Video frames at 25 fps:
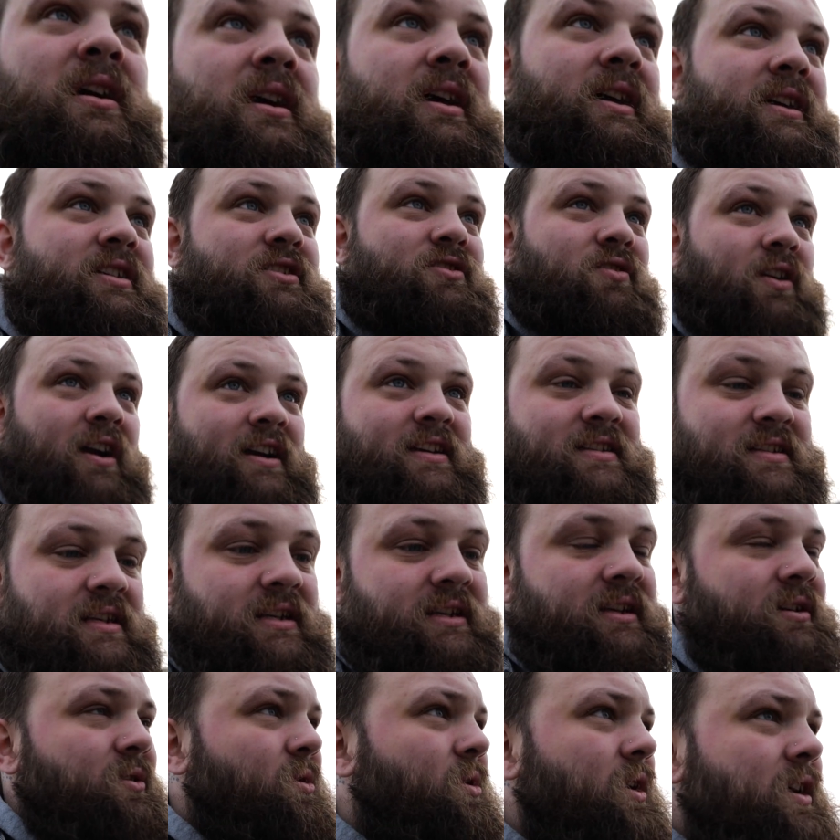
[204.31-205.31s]
is crazy.
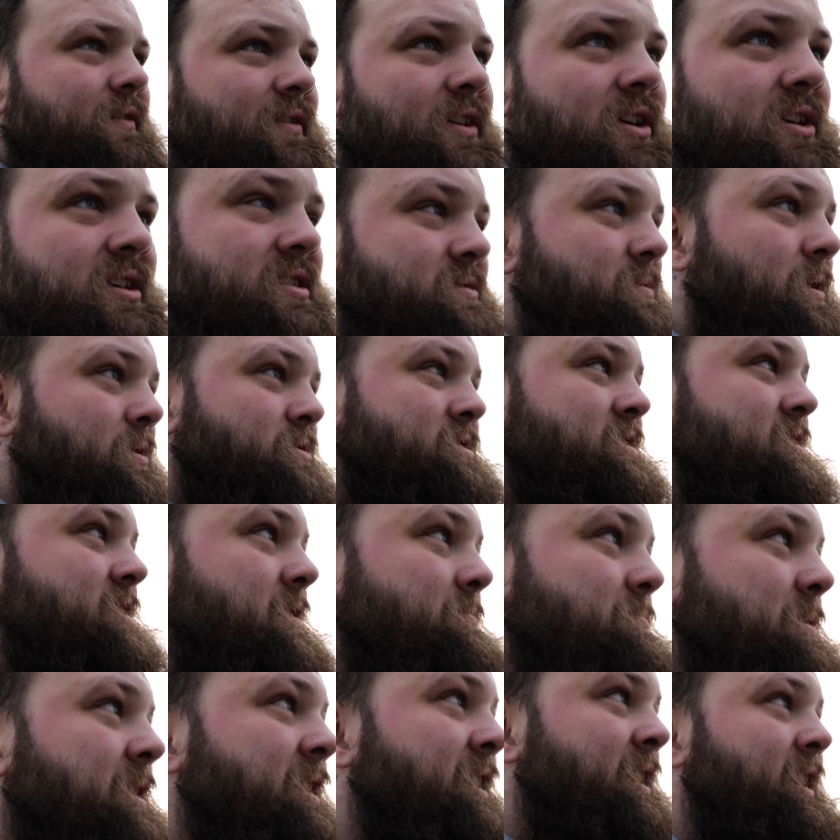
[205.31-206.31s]
All I've heard as well since
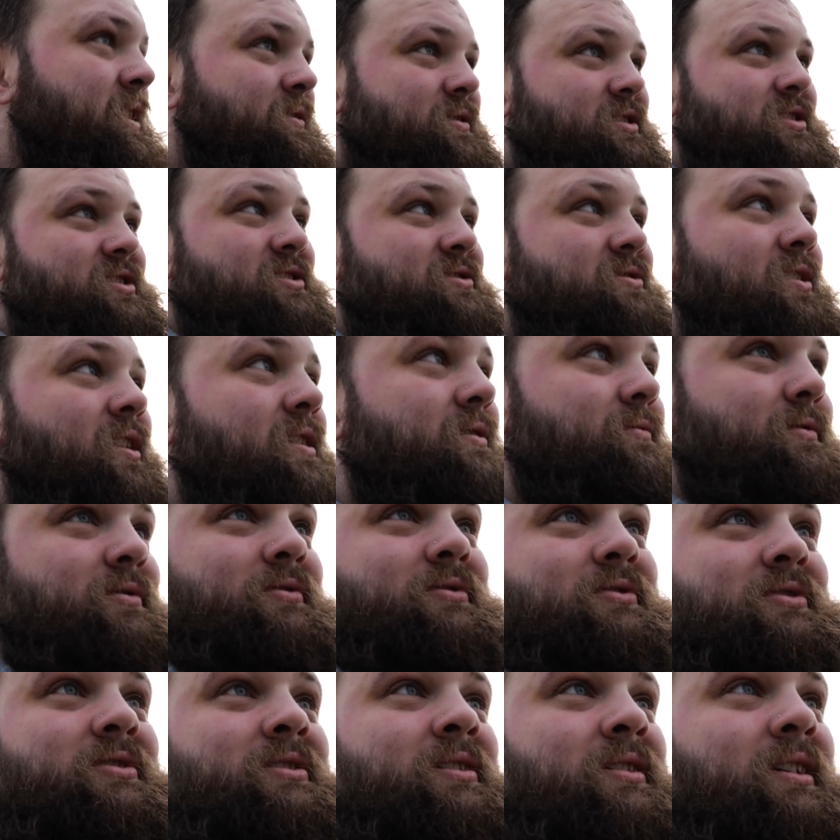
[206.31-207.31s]
I've been here is sirens,